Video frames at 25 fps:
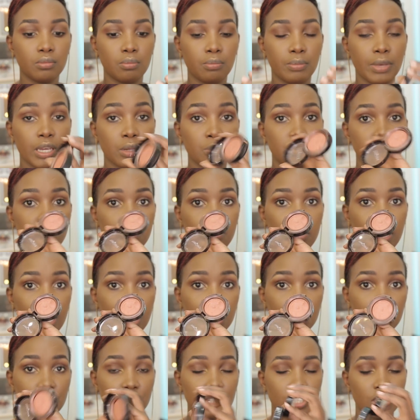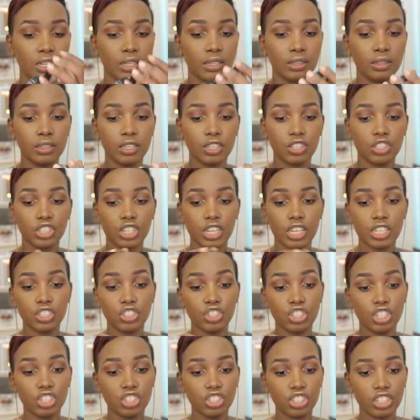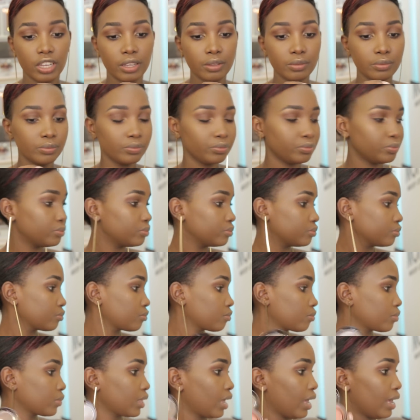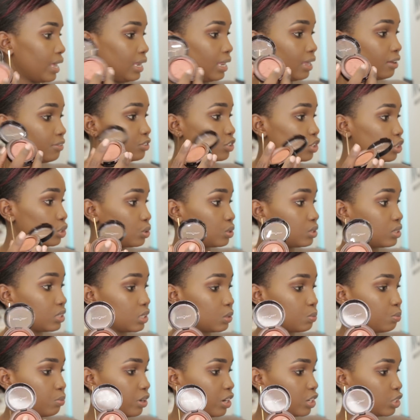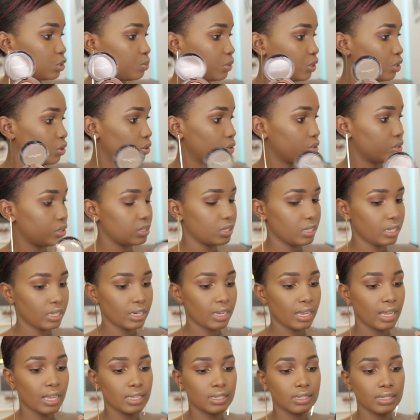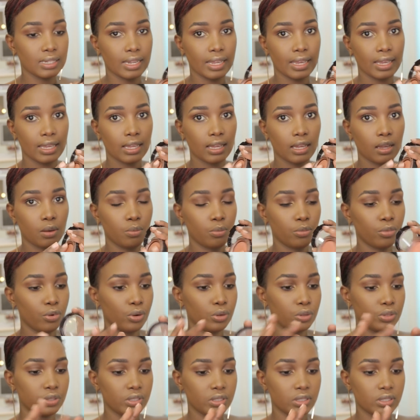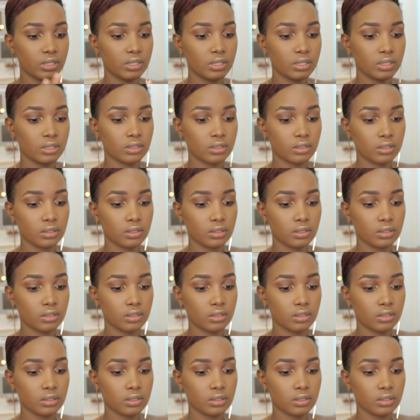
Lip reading: Baked Blush in the shade Ginger. I love to use this brush because it has like a bronze.